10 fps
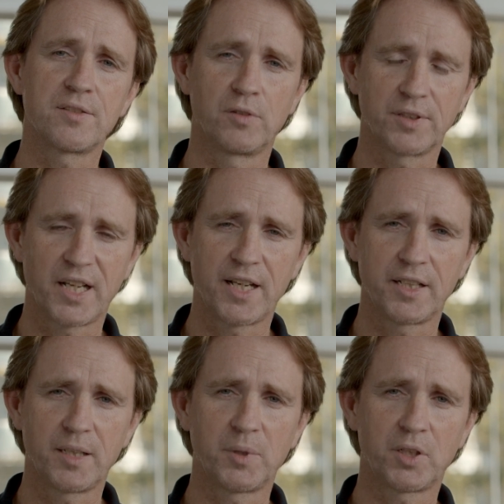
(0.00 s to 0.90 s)
for
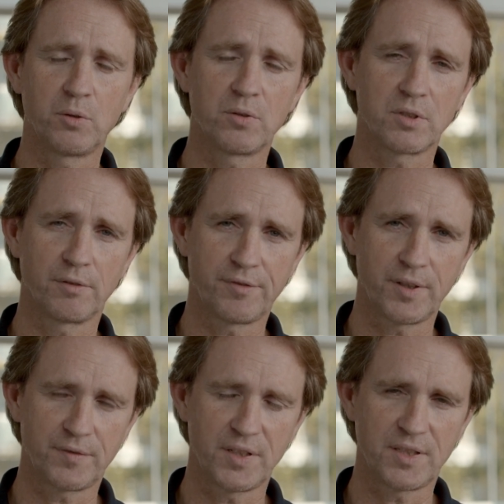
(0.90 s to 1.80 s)
dynamic use of
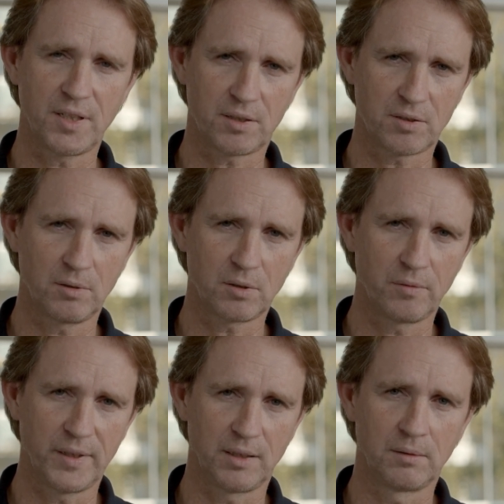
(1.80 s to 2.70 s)
56
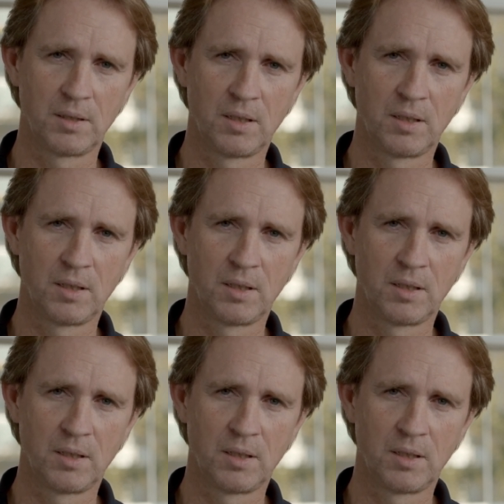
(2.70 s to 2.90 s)
Rockwell.